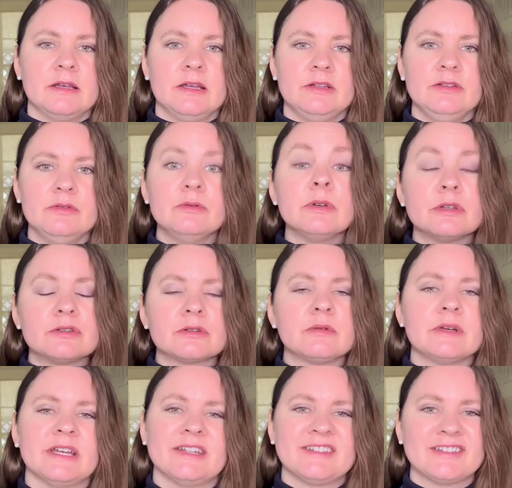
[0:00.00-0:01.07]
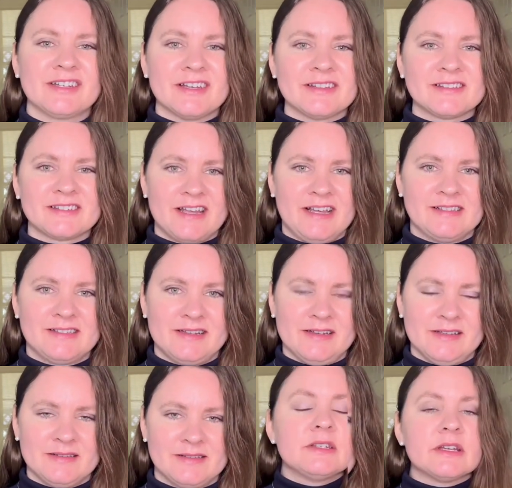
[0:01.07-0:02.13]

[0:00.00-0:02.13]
and you enjoy it just as it is.